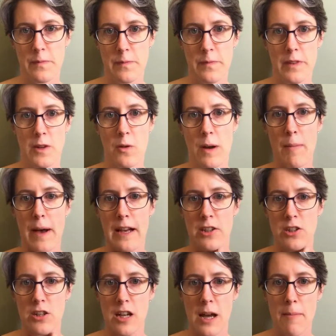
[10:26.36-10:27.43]
quite
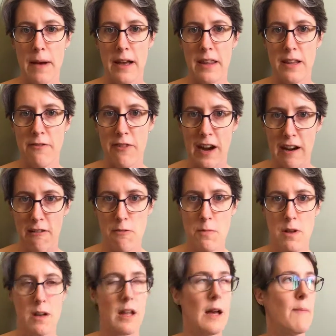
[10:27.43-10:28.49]
passionate about the
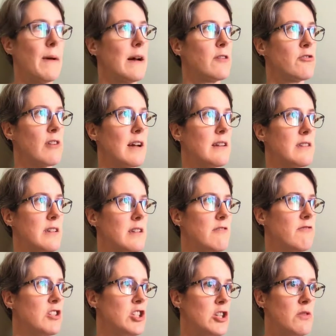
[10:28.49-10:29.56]
environment, about trying to
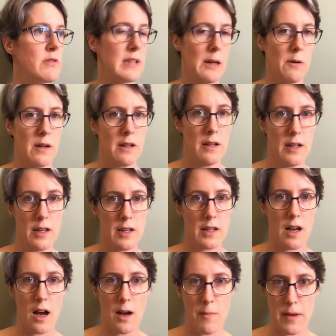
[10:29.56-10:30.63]
reduce our
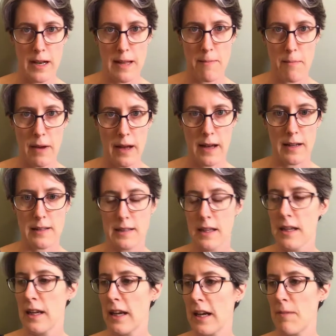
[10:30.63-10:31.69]
carbon impact.
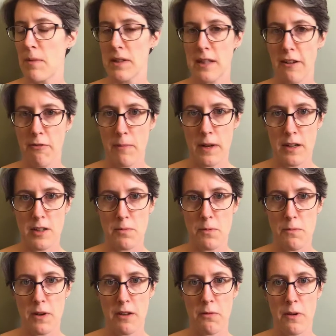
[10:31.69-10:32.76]
And myself and my husband
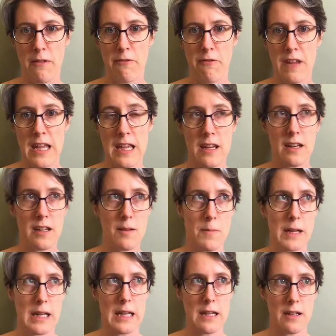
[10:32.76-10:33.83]
both went vegan at the
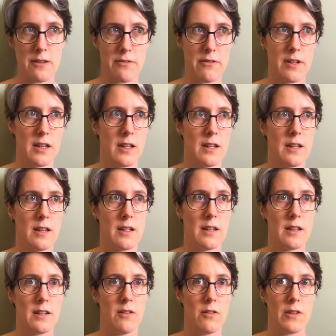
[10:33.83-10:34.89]
beginning of,
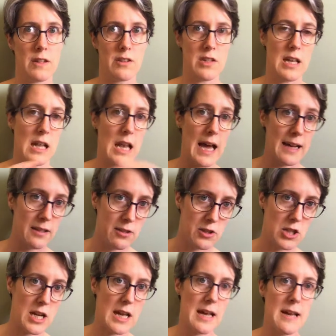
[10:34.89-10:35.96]
not this year, last
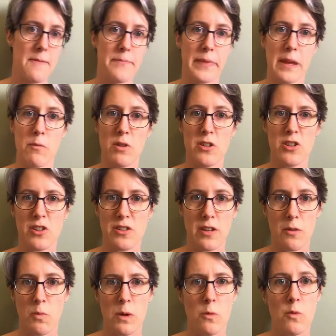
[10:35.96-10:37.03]
year.
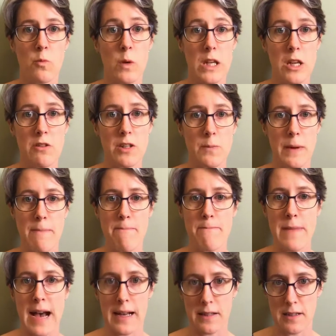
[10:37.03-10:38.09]
We used to be
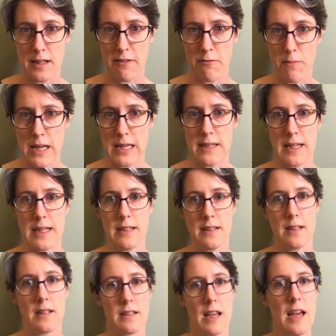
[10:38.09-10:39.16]
massive meat
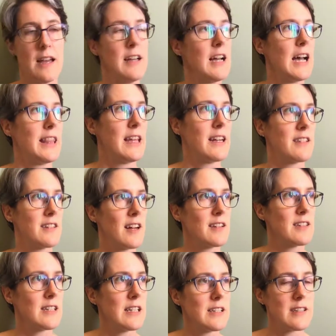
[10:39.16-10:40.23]
eaters, and then I
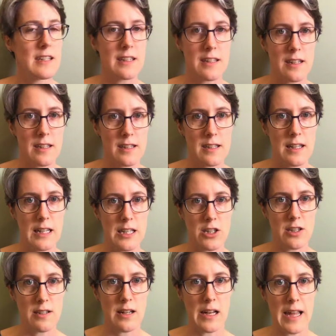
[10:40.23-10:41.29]
started listening to the
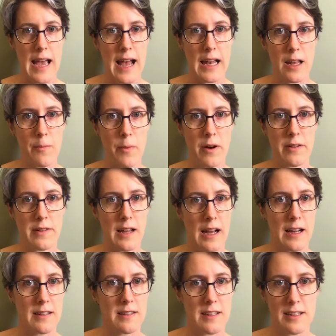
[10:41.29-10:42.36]
Deliciously Ella
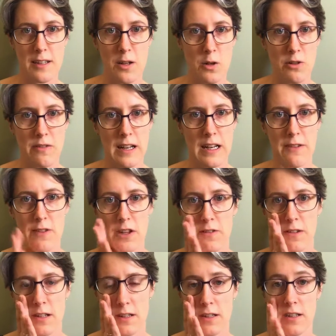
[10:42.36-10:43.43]
podcast. I don't know if any of you have
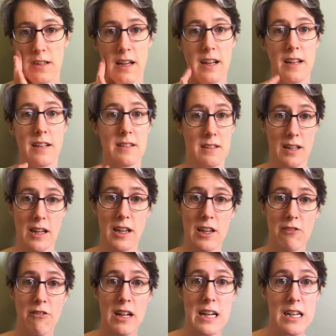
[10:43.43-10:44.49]
listened to that. It's
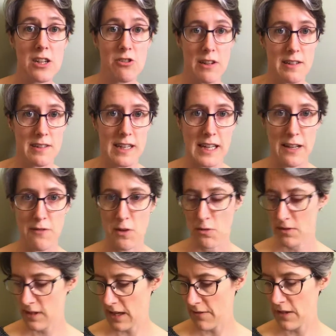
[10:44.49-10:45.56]
really interesting if you want to
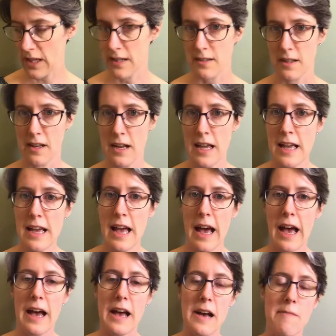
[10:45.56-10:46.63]
have a listen.
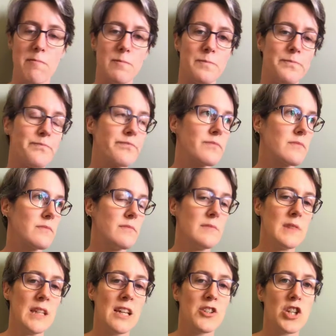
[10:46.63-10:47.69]
And
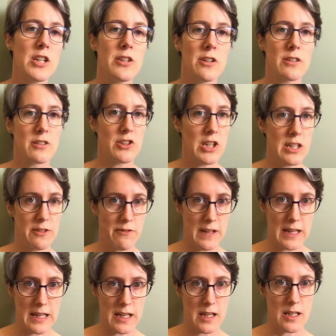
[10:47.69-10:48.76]
she's
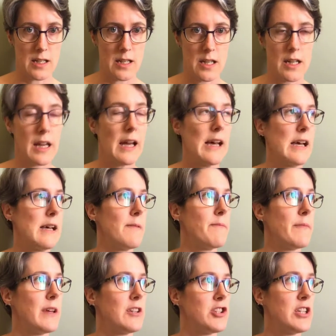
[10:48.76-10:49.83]
vegan, and
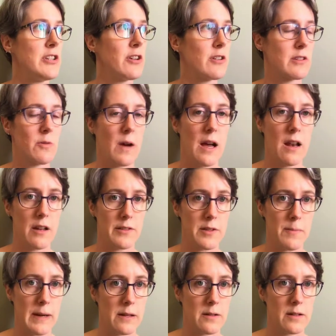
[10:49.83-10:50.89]
she talks quite a lot
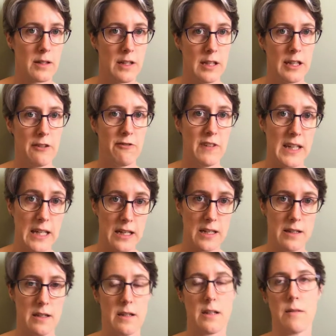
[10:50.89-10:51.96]
about
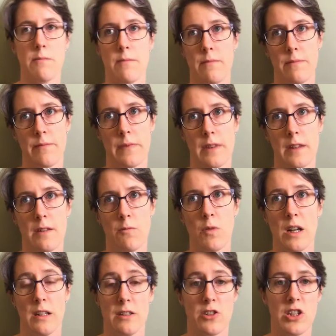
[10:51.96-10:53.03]
veganism. Well,